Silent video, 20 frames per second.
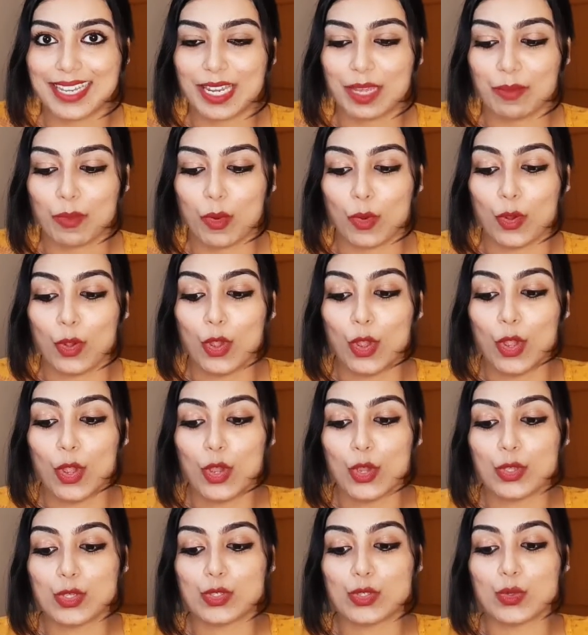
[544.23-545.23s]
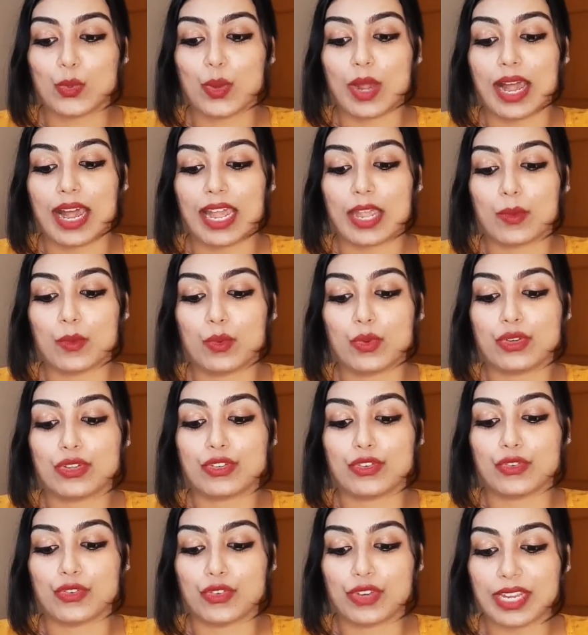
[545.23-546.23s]
anymore. So I would
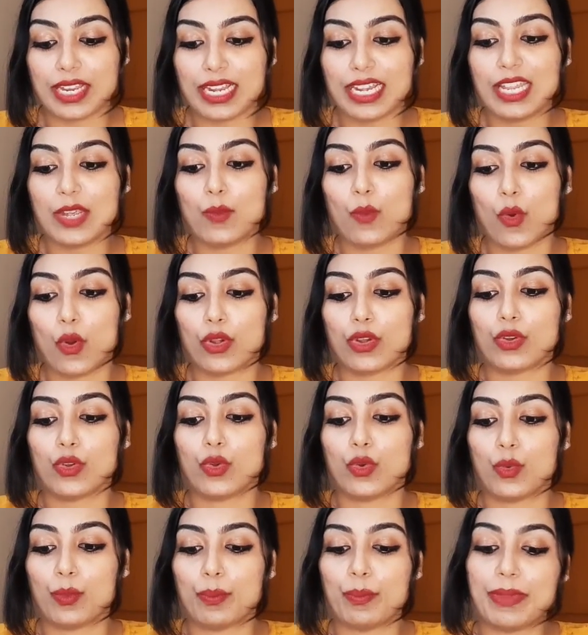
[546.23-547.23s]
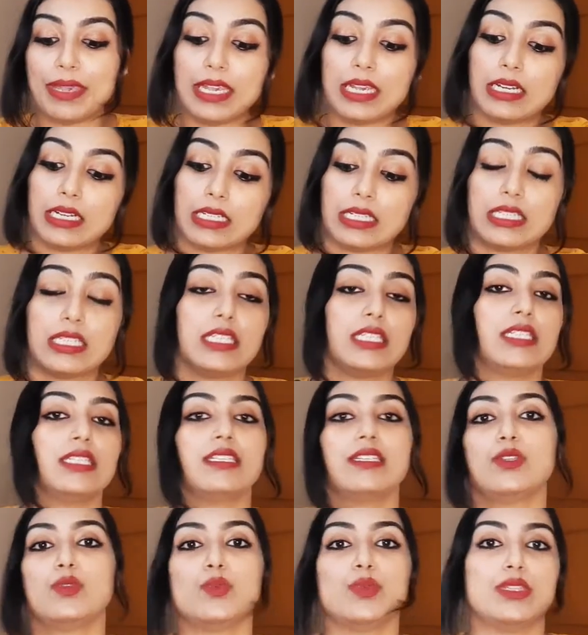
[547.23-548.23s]
really want to be
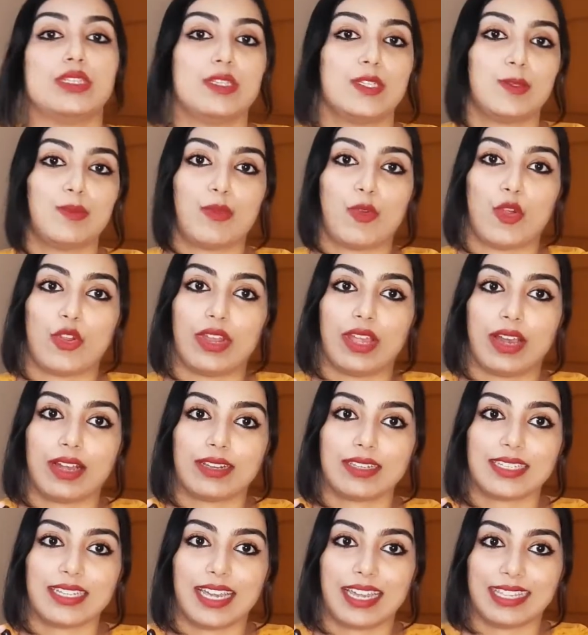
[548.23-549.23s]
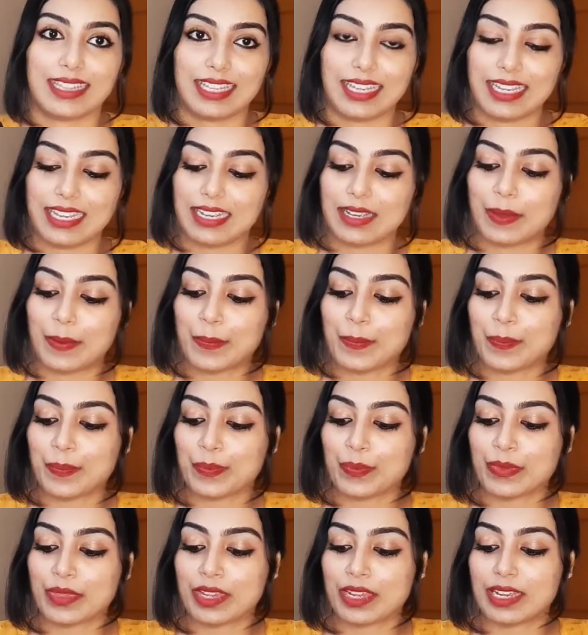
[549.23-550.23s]
consistent with this product. I think
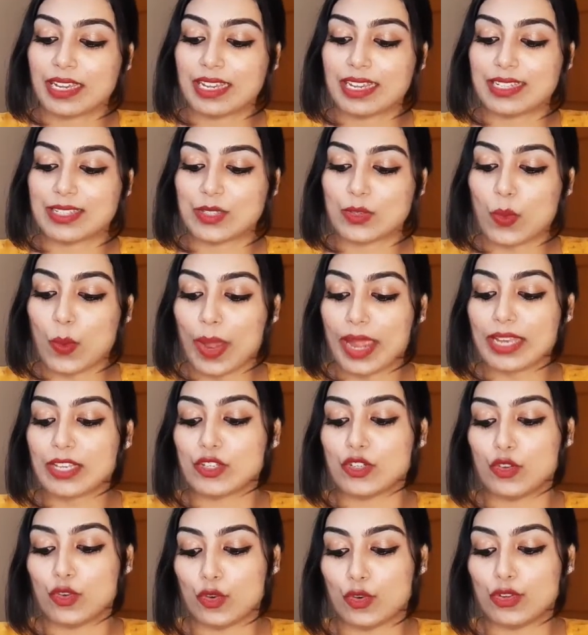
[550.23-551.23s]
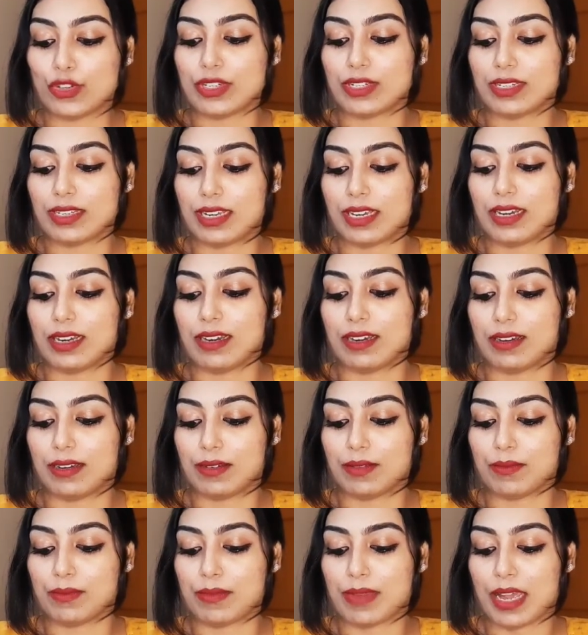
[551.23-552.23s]
it's quite good.
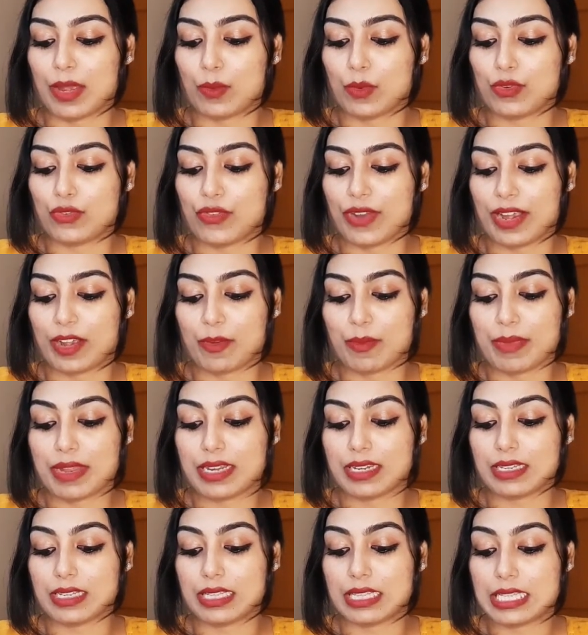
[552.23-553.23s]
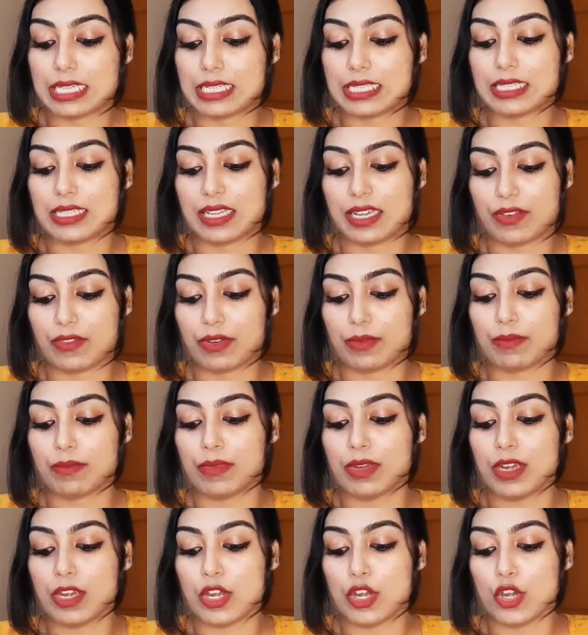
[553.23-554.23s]
I would recommend this serum
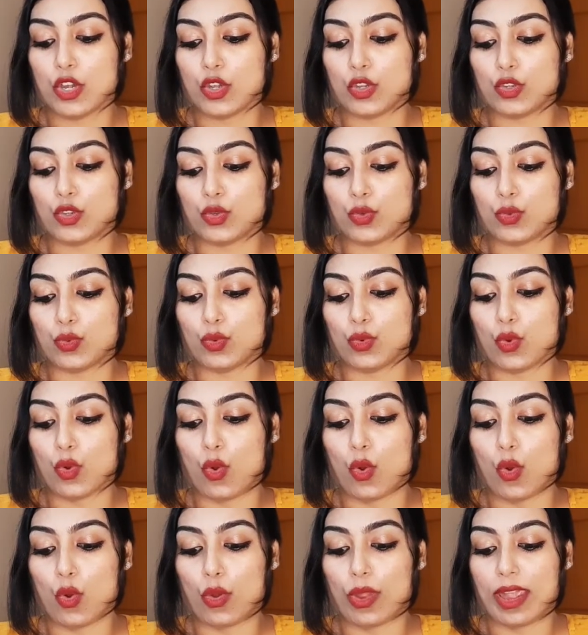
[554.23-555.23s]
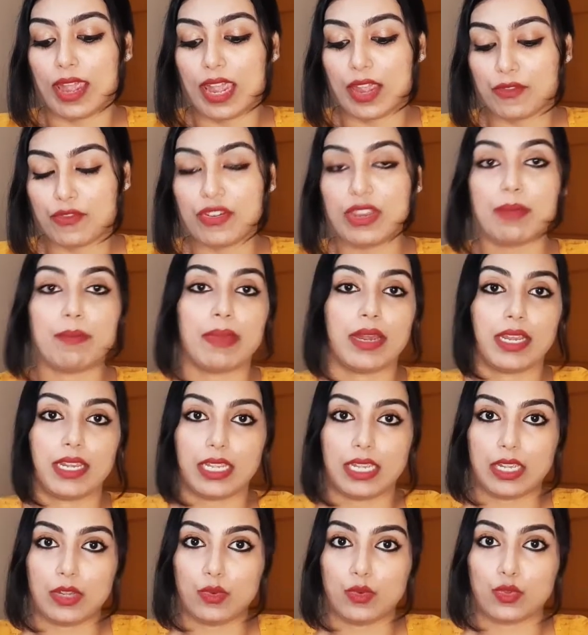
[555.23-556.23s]
to
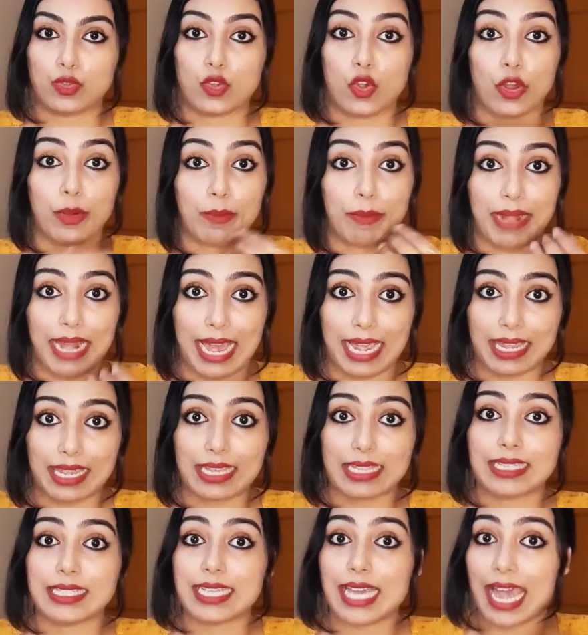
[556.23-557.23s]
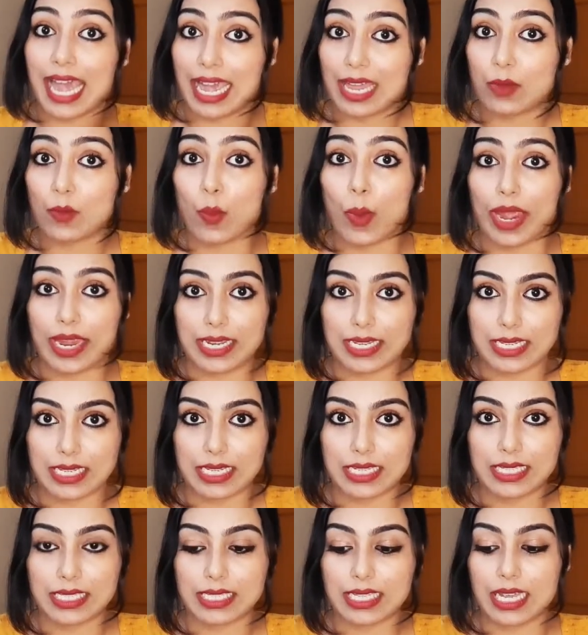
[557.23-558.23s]
everybody who's got blackheads and
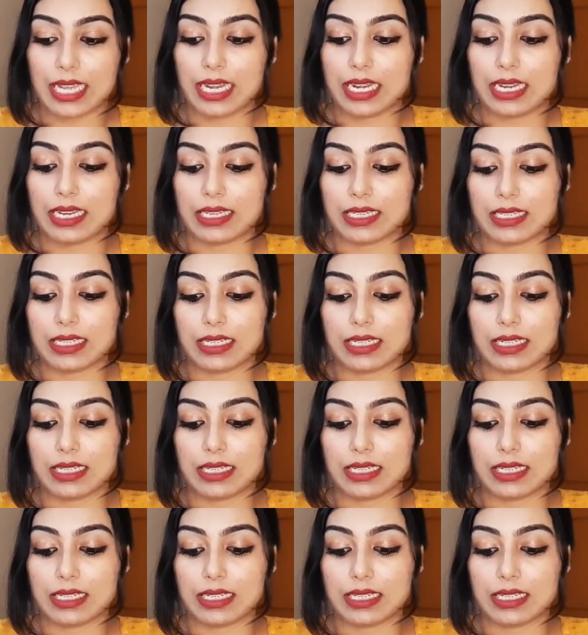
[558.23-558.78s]
whiteheads and